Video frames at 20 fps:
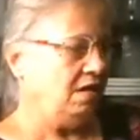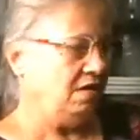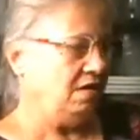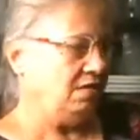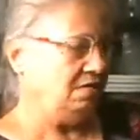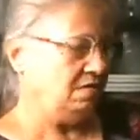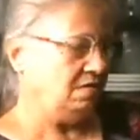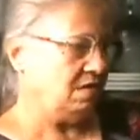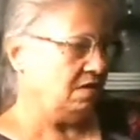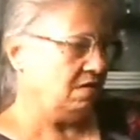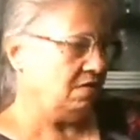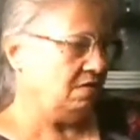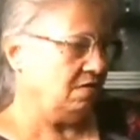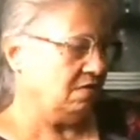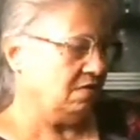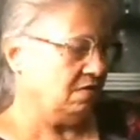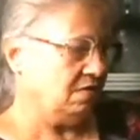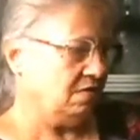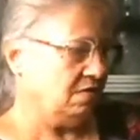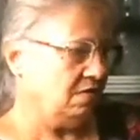he said
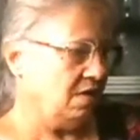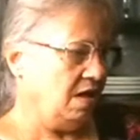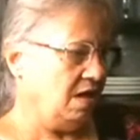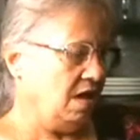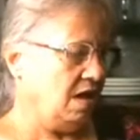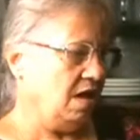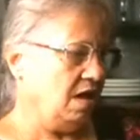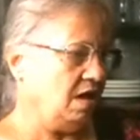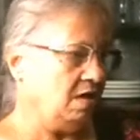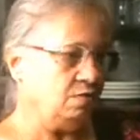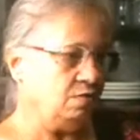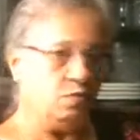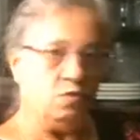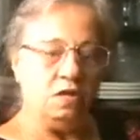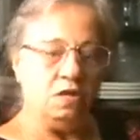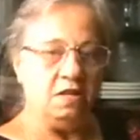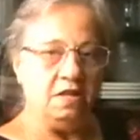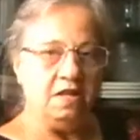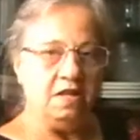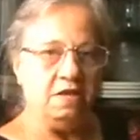it
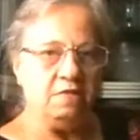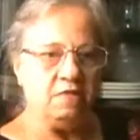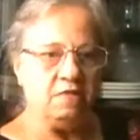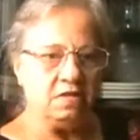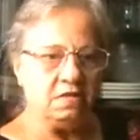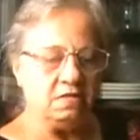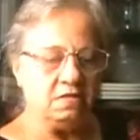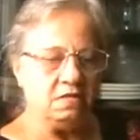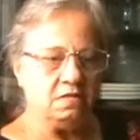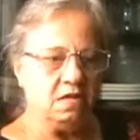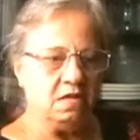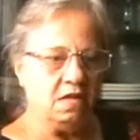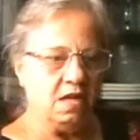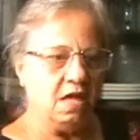wouldn't leave it.